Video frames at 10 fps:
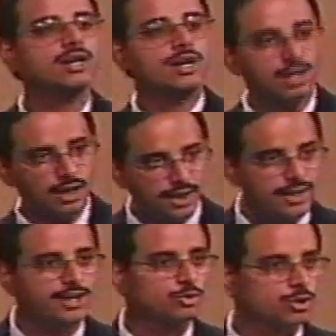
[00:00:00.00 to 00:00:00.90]

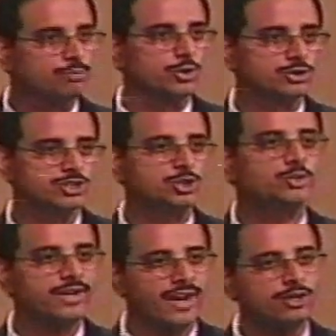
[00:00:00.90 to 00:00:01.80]
early into the process.
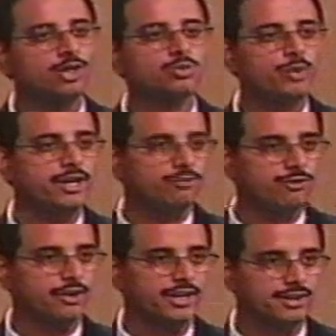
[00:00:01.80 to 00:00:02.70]
You cannot wait
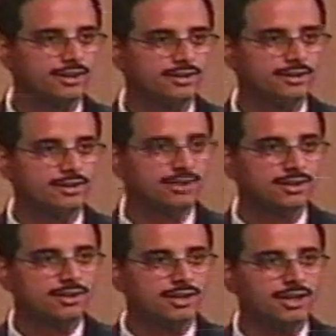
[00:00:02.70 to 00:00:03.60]
for it
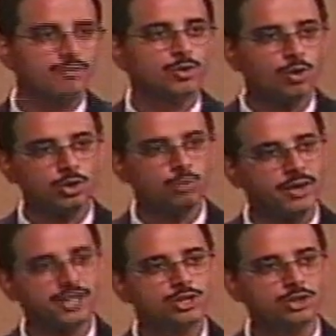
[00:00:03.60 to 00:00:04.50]
if you want to
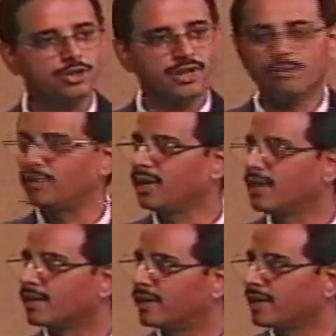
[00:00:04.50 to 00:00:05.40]
make sure you're ramping
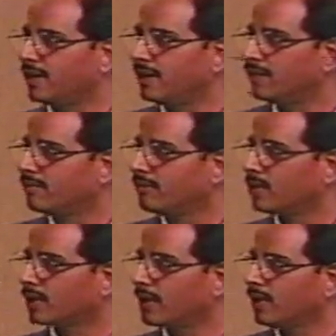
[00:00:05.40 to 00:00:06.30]
yield correctly.
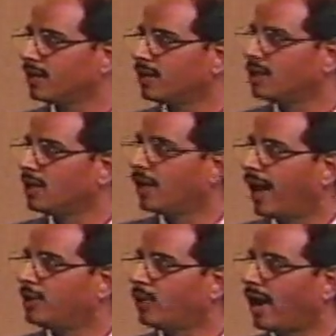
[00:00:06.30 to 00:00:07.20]

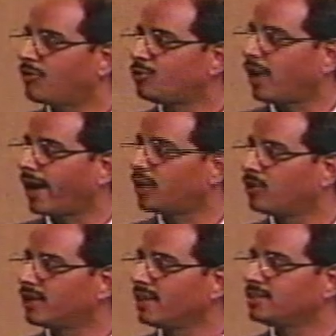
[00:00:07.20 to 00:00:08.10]
And you have to
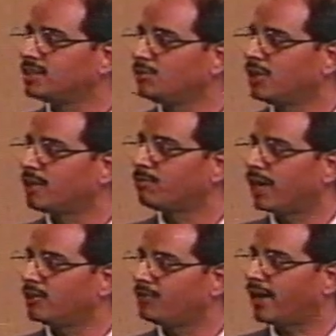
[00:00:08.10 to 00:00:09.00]
accurately simulate
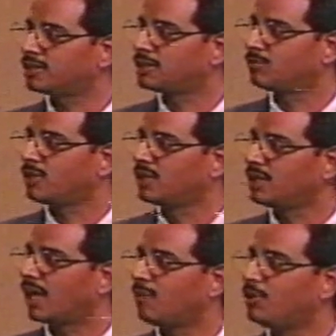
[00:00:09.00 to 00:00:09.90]
manufacturability,
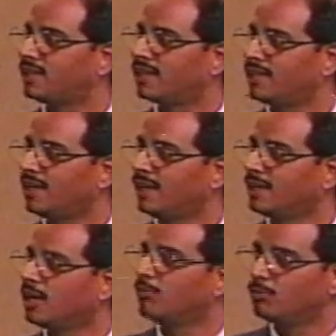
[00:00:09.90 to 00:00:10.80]
reliability, and
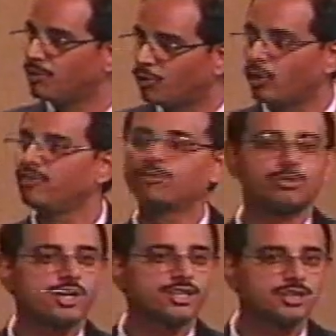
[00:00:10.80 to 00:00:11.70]
yield before even
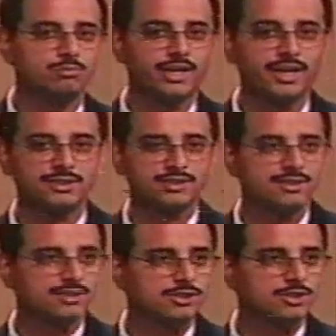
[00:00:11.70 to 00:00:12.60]
production begins.
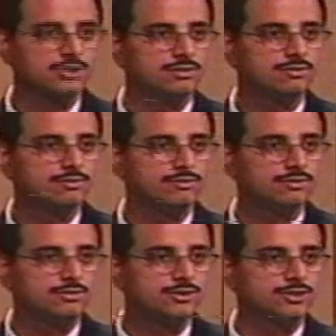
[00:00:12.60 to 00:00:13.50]

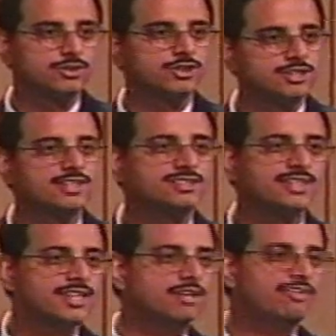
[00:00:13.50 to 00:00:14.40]
So this is a
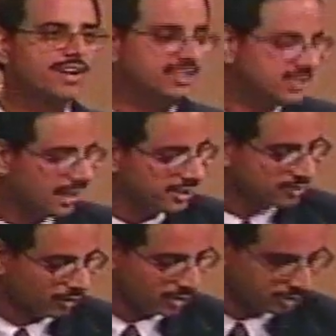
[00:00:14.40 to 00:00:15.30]
significant challenge
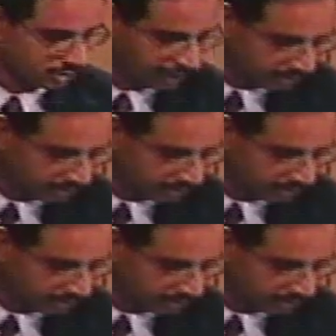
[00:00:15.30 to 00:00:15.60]
for us today.